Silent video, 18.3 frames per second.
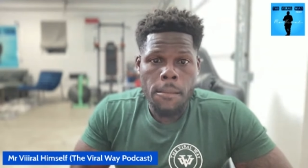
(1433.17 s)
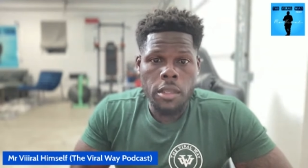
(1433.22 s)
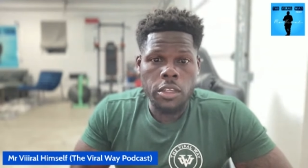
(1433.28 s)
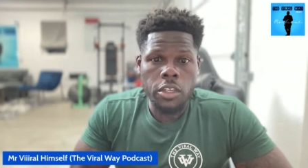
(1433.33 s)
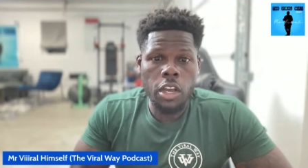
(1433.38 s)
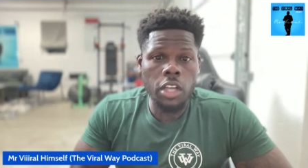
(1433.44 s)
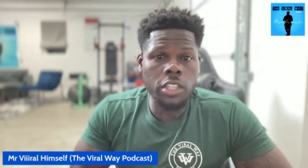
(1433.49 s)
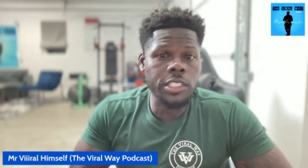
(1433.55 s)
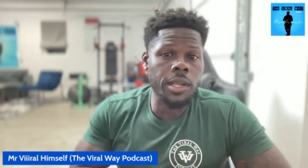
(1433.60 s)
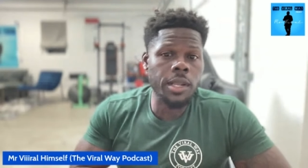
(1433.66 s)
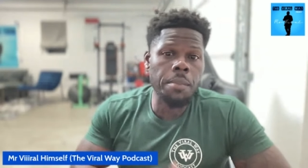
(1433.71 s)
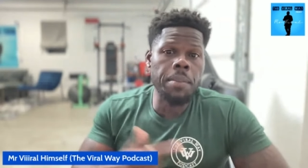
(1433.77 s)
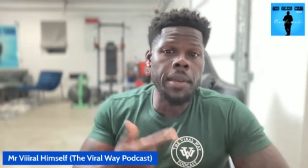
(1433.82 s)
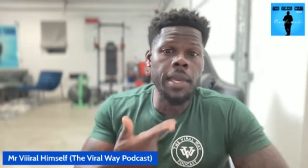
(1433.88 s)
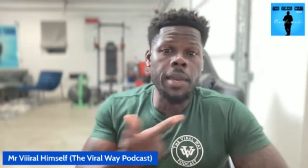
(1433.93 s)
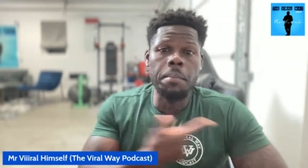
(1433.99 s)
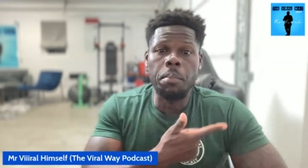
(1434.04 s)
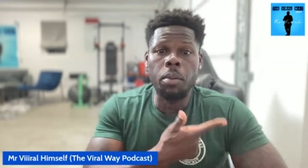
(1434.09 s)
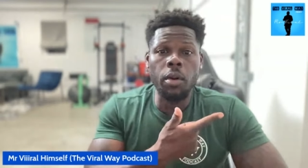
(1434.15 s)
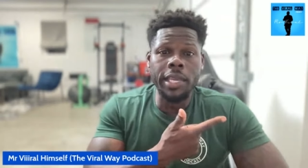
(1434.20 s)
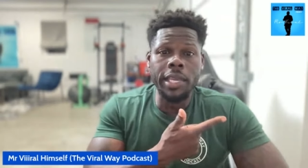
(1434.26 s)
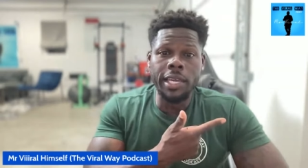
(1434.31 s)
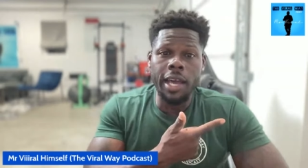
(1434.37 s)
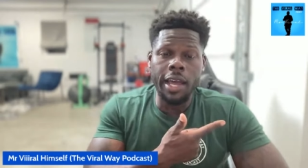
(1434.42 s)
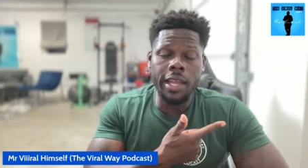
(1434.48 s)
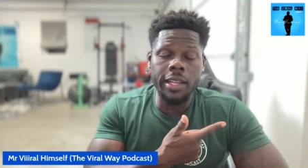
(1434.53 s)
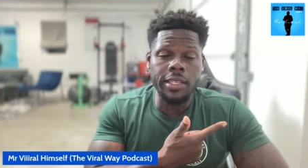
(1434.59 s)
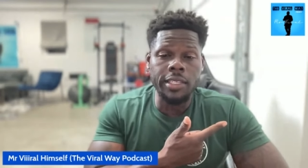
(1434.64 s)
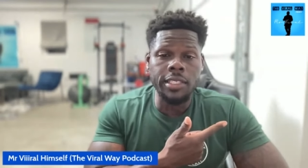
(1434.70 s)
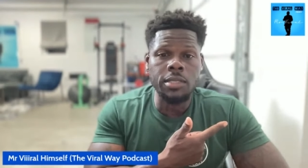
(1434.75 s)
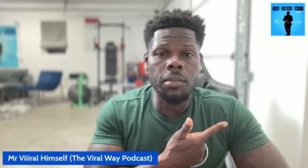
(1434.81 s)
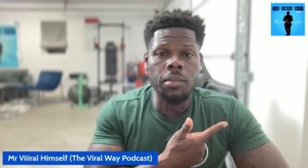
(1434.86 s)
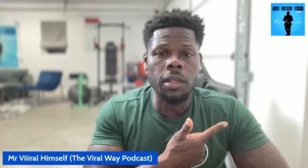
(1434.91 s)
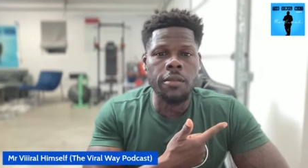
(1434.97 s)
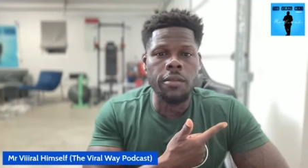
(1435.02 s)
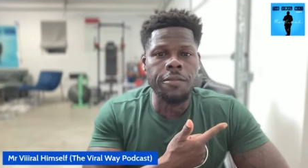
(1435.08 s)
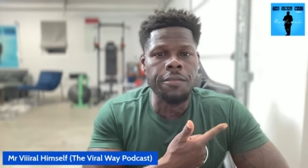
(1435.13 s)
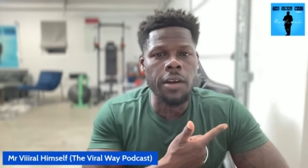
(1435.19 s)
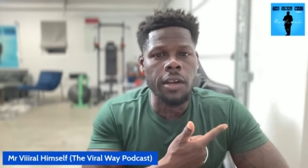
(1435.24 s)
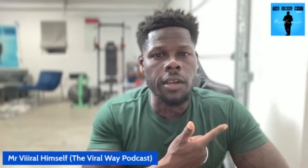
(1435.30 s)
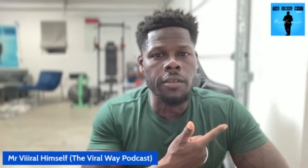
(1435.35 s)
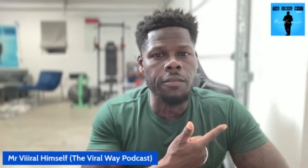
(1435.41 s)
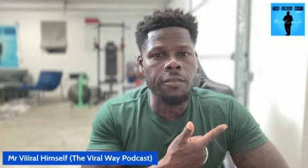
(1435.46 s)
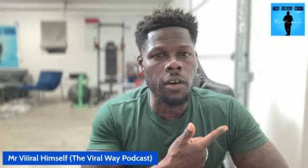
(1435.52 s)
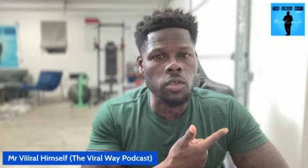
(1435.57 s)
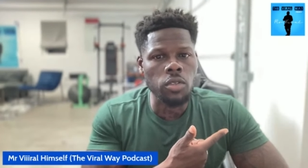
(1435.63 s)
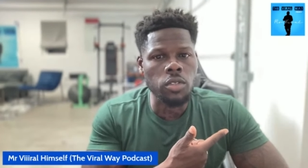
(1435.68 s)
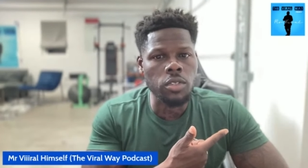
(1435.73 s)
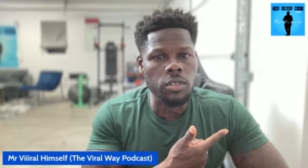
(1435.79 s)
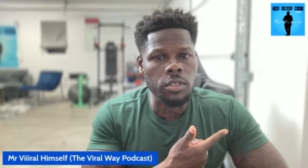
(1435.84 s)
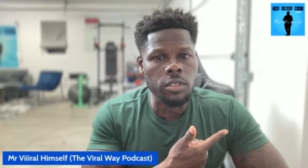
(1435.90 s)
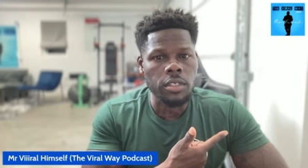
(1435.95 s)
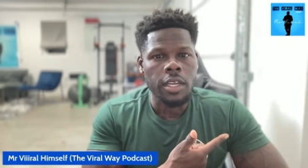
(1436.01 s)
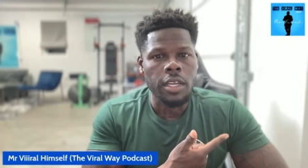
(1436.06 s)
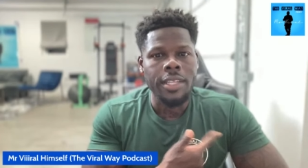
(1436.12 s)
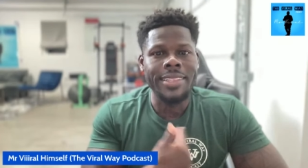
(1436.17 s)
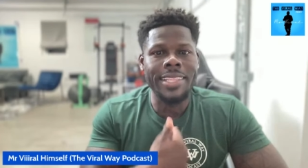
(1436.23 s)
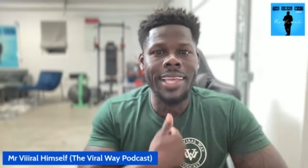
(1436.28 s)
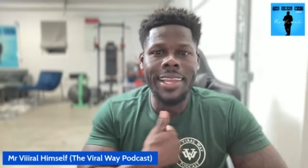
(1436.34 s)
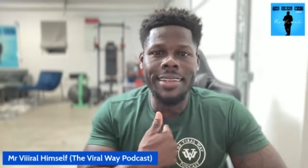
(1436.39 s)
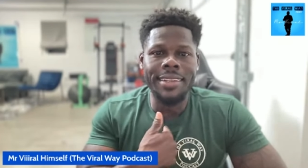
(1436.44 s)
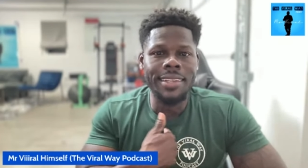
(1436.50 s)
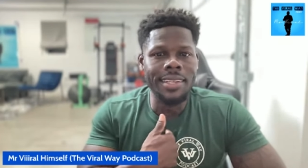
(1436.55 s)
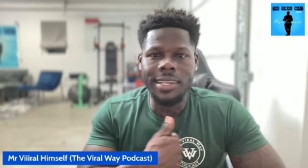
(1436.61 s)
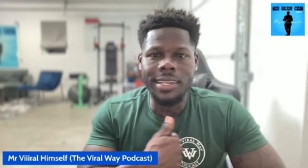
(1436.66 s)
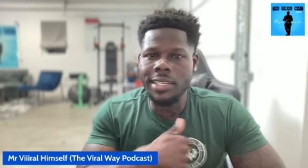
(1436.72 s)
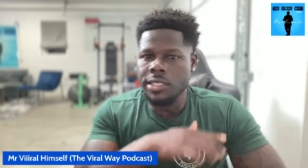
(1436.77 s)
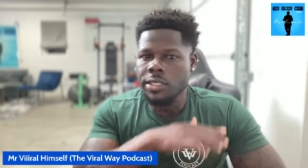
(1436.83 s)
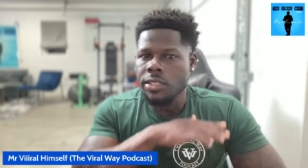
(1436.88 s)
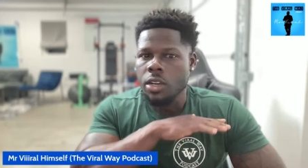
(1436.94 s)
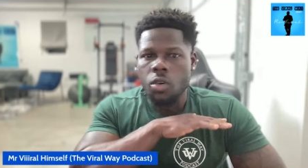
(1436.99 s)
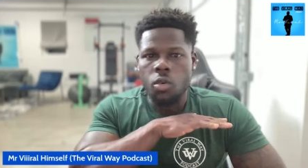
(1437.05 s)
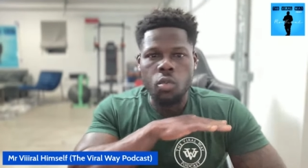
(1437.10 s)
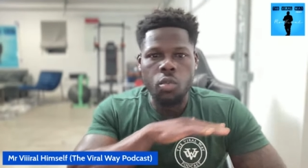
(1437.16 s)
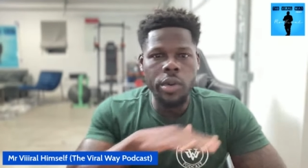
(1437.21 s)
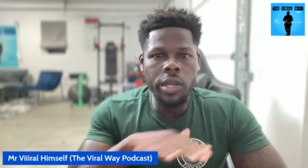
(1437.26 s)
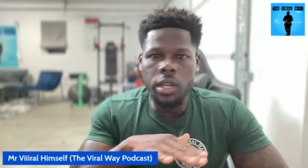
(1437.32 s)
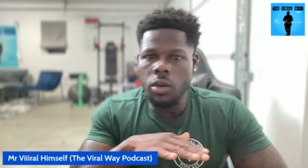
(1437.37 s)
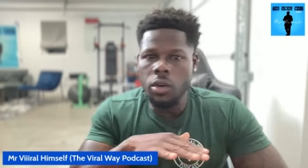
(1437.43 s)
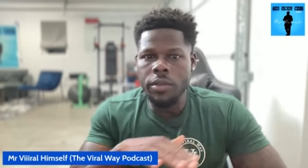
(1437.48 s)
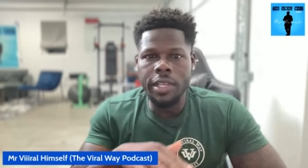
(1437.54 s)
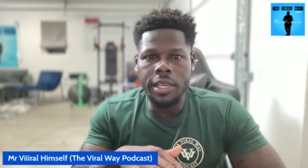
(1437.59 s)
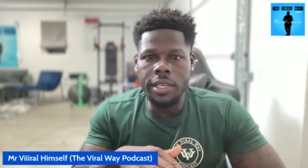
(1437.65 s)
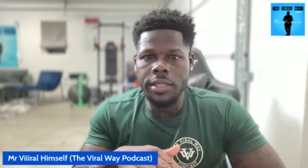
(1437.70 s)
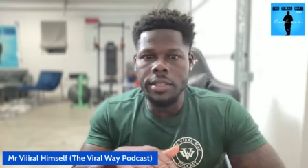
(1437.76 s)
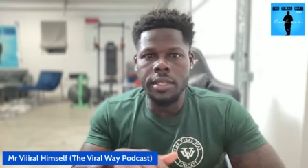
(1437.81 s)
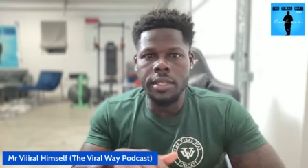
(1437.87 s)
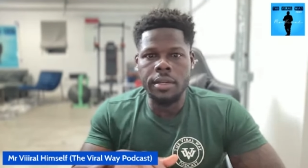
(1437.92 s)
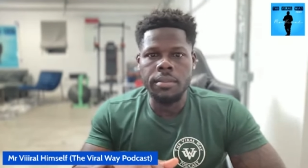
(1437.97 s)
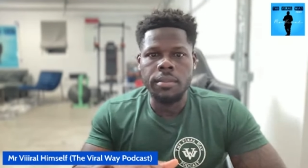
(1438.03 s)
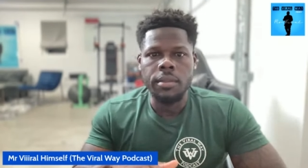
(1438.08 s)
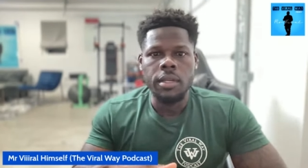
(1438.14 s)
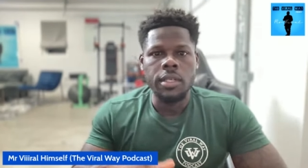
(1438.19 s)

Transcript: Y'all should have been boycotting these motherfucking vultures. They need us. We don't need them.